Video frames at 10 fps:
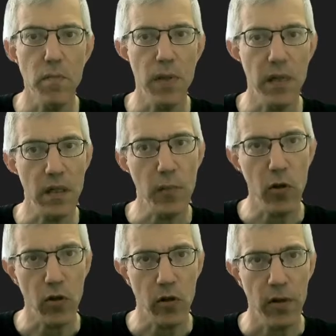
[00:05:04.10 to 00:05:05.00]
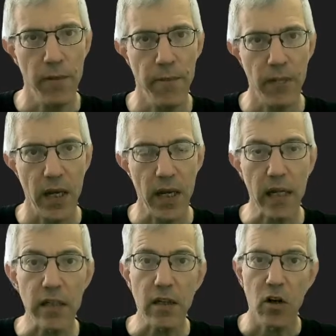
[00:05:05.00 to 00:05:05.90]
the middle block
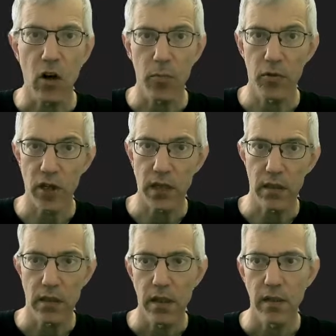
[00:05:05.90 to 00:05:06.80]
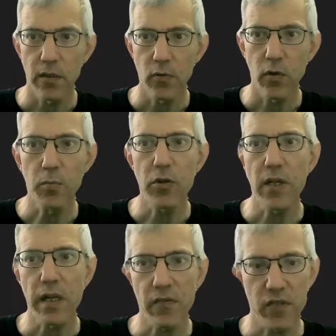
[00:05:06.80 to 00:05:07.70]
another object that will
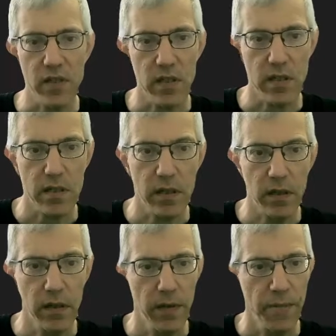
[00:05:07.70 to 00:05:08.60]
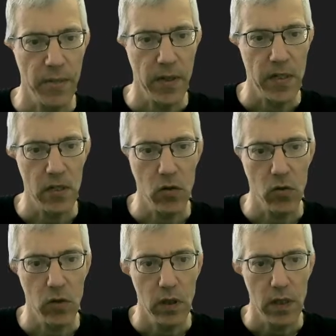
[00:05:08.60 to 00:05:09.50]
put an emphasis there.
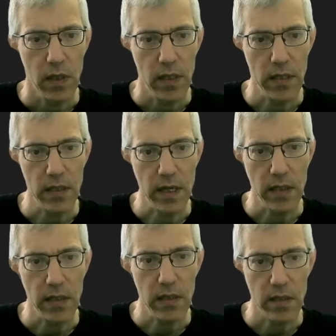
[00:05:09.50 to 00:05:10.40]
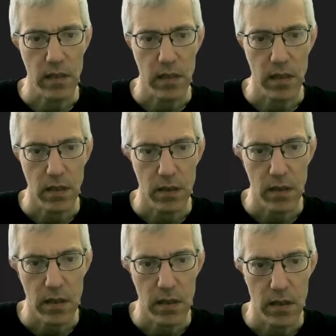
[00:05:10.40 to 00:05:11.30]
So let's take this.
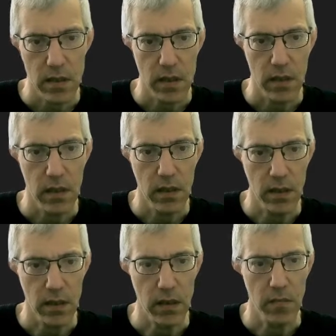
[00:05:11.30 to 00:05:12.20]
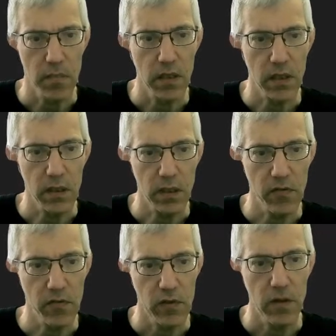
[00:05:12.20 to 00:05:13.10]
This is the middle
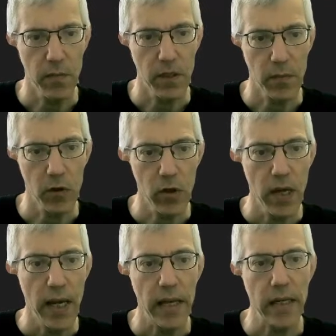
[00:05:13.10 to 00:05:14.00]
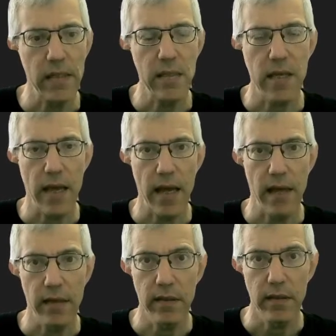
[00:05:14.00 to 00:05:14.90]
div, the middle block, and let's
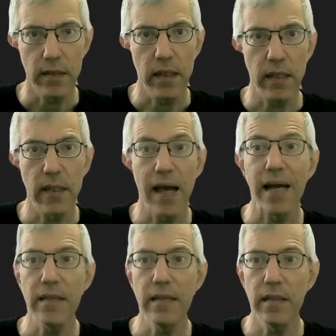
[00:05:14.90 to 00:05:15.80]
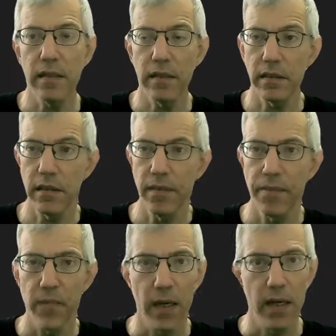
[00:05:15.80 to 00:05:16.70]
add an ID here.
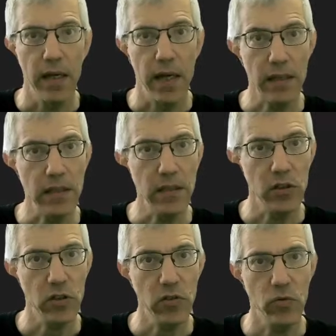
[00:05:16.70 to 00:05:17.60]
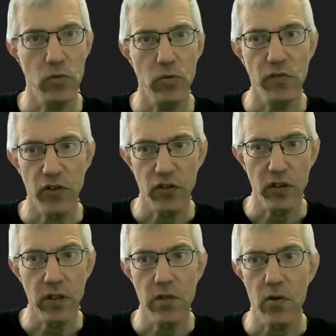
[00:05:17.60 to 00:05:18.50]
ID in order to
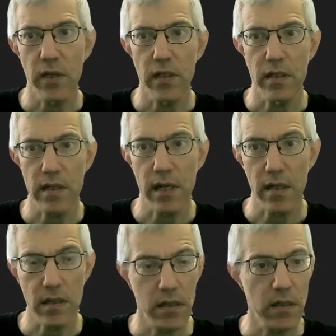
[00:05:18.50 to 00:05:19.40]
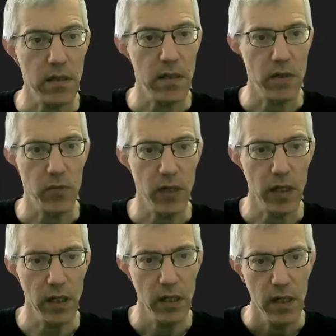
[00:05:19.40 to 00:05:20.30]
differentiate it so I can stylize it
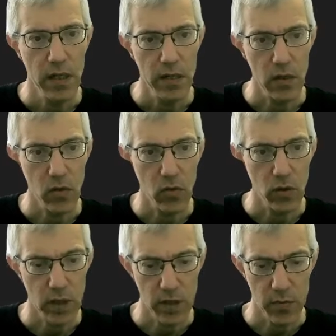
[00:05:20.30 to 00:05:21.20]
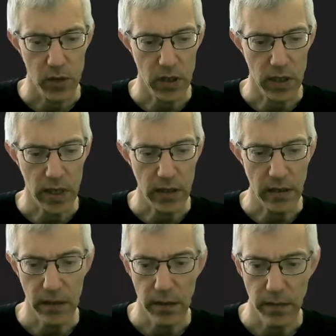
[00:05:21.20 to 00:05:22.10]
separately. So let's put an
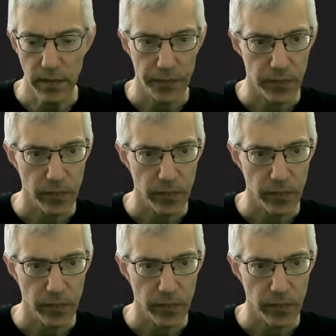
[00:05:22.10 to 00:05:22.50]
ID